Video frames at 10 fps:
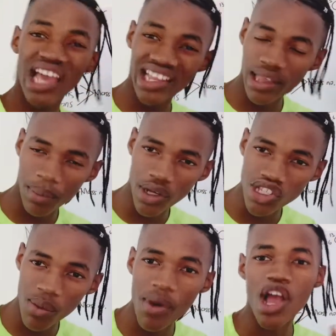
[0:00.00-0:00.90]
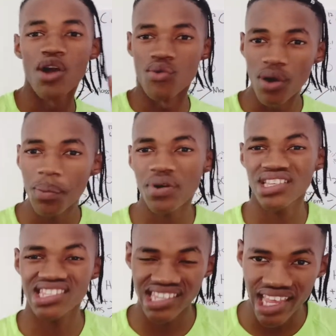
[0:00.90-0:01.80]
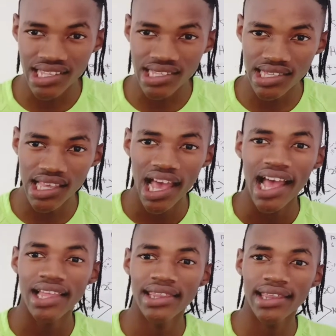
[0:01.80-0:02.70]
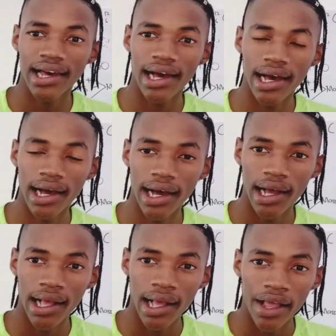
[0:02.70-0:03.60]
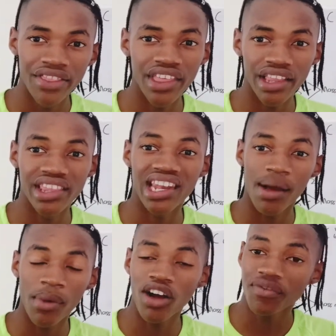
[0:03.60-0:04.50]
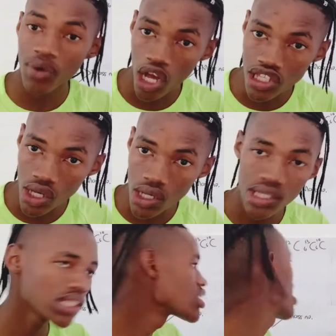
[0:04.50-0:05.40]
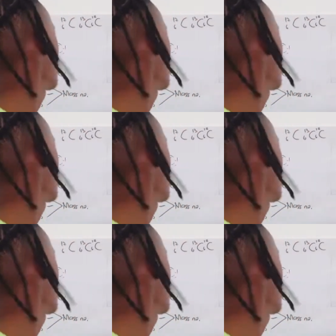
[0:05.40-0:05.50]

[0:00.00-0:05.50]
at the bottom represents the number of protons.